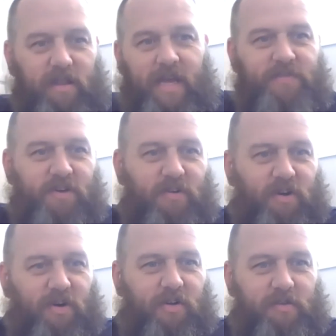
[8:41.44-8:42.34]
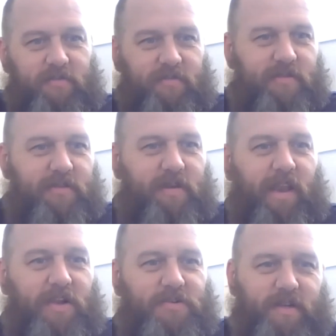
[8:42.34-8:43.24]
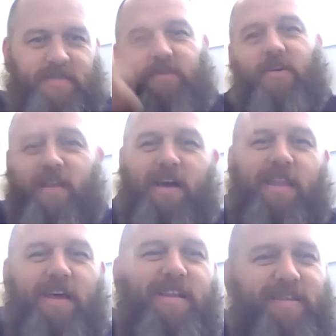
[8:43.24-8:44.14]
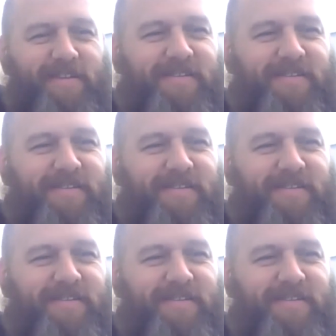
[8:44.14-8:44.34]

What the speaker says: lathes on going, electric's going like that. You know what